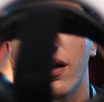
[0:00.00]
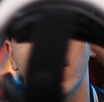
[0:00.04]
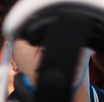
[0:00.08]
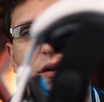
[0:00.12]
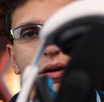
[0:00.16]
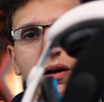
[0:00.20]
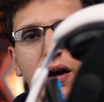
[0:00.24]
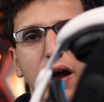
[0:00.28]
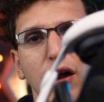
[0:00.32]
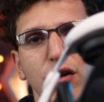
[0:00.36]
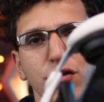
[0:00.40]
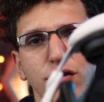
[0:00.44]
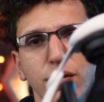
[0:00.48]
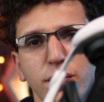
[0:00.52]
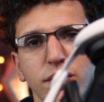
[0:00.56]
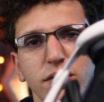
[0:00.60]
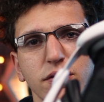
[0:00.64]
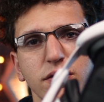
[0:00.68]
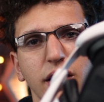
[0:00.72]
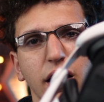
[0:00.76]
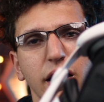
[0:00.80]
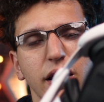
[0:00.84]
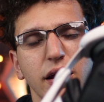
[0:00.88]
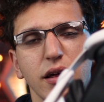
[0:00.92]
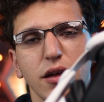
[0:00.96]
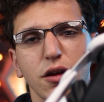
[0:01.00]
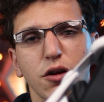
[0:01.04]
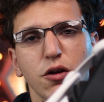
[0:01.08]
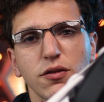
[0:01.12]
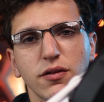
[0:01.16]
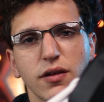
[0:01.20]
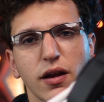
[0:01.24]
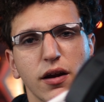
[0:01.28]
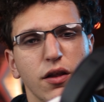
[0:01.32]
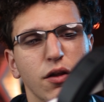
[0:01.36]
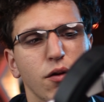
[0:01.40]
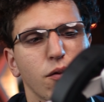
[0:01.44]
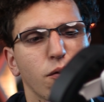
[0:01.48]
your head strap is dead, you're
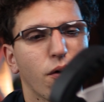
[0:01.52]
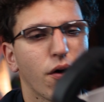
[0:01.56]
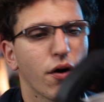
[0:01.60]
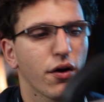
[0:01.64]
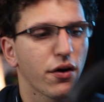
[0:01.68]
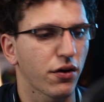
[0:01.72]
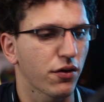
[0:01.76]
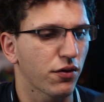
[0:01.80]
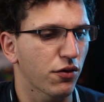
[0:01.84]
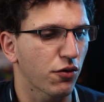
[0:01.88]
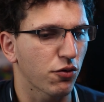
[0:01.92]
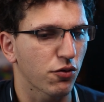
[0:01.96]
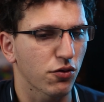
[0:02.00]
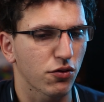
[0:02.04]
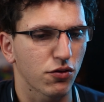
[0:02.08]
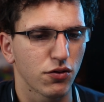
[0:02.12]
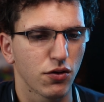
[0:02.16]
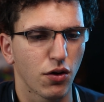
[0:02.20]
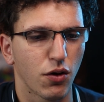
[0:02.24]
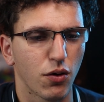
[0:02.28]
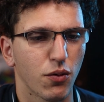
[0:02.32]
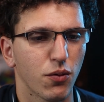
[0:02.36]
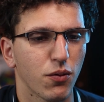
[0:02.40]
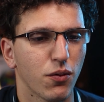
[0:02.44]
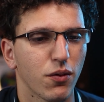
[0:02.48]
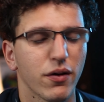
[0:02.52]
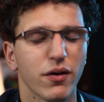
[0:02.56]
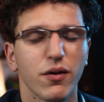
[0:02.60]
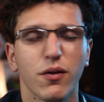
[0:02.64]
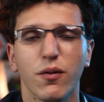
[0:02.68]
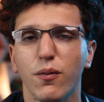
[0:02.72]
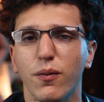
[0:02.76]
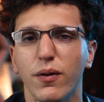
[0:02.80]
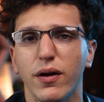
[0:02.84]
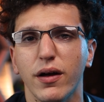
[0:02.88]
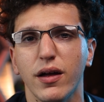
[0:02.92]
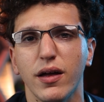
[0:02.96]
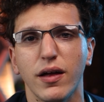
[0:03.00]
dead in the water. There's no,
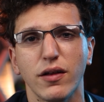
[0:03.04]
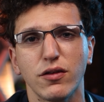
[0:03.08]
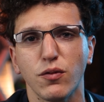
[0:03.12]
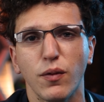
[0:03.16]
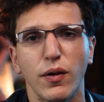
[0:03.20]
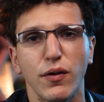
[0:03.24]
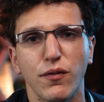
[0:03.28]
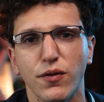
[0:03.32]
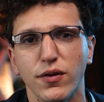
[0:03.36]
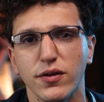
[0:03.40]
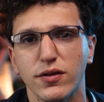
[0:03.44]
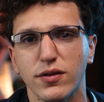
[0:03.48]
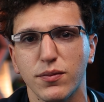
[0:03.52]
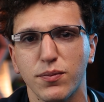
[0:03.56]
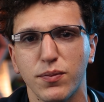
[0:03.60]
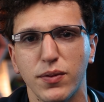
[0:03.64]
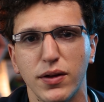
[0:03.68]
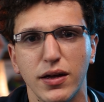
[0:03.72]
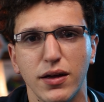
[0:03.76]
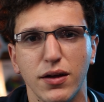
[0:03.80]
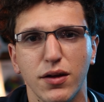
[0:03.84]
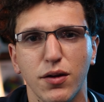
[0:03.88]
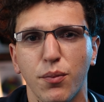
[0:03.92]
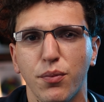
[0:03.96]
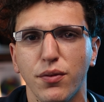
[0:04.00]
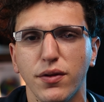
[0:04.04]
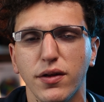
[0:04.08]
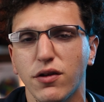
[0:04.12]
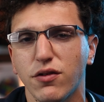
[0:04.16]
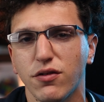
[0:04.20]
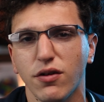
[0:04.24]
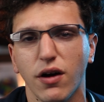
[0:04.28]
you have to wait for it to be completely